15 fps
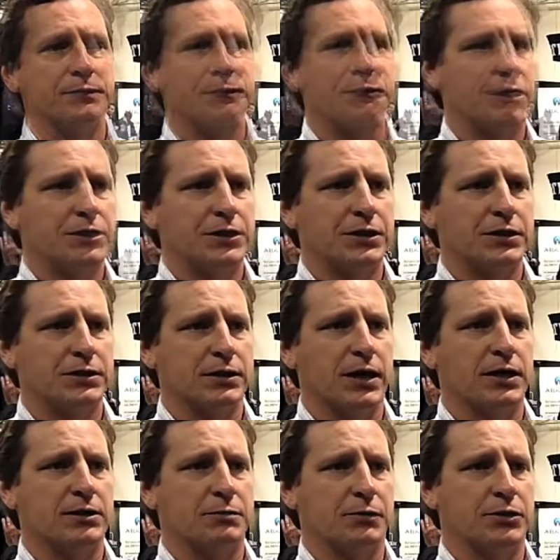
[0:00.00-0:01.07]
Our C S
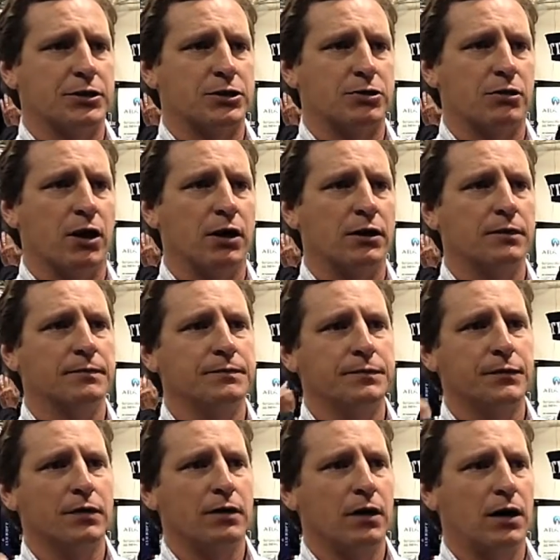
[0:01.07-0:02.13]
I is pretty strong,
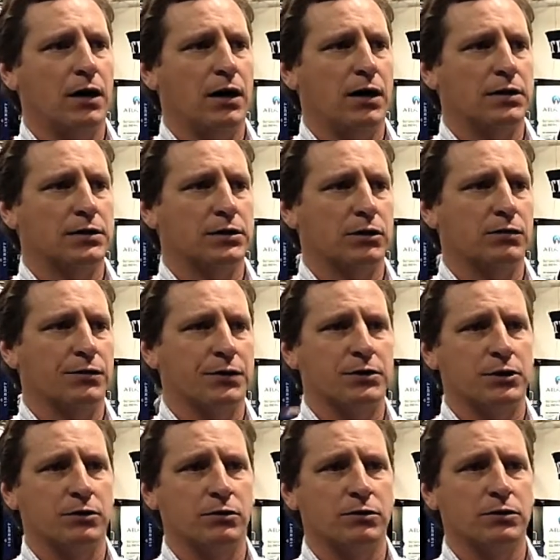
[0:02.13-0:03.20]
uh, so the
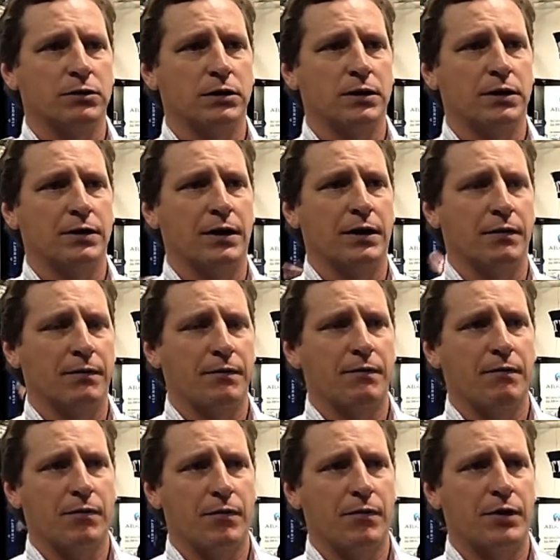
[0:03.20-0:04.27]
tool that
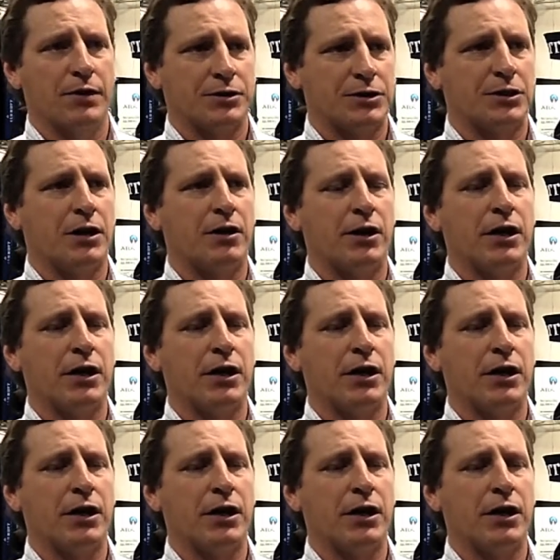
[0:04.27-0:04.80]
the C